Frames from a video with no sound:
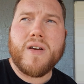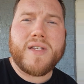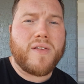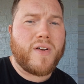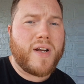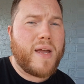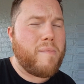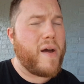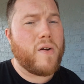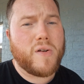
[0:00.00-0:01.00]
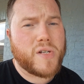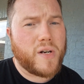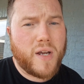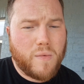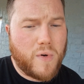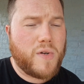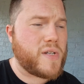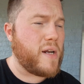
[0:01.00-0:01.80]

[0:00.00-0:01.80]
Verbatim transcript: it's either going to get better or it's going to get worse.